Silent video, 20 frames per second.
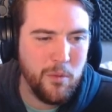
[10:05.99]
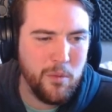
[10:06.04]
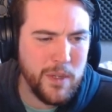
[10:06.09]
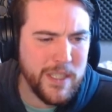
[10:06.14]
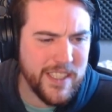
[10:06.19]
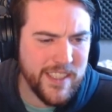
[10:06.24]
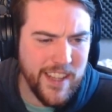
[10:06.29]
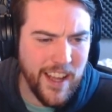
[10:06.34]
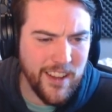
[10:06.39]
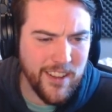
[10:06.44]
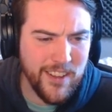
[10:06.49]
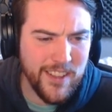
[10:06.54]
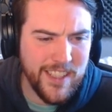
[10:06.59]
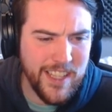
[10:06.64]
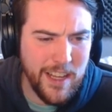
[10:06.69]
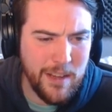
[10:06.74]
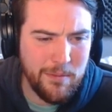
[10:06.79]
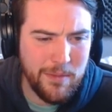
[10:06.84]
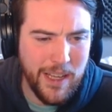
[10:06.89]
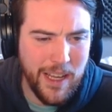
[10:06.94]
What's the other
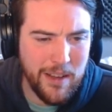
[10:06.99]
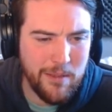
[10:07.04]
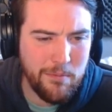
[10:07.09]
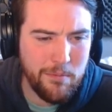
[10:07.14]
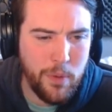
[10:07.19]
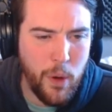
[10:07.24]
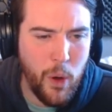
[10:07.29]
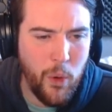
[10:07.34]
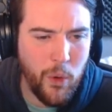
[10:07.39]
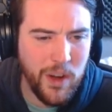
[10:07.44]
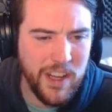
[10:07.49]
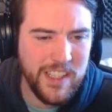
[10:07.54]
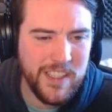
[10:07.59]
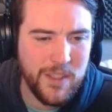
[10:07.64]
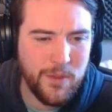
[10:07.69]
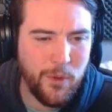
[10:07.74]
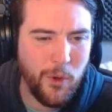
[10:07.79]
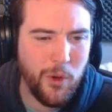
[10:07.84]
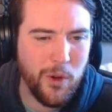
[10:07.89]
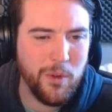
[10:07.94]
team getting
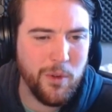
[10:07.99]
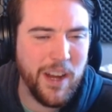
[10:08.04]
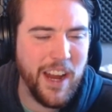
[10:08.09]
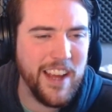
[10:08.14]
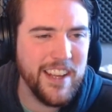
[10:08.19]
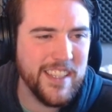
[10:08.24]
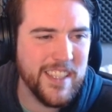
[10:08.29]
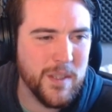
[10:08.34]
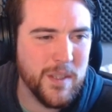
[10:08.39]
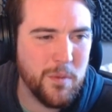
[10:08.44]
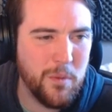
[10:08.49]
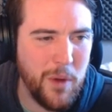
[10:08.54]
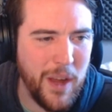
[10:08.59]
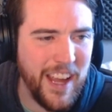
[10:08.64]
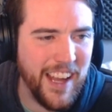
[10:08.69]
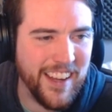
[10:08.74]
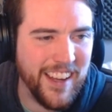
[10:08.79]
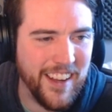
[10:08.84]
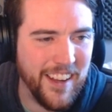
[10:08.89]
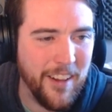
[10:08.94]
points for when I
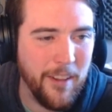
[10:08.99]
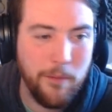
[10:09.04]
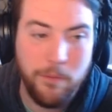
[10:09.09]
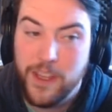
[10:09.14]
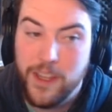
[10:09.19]
swing?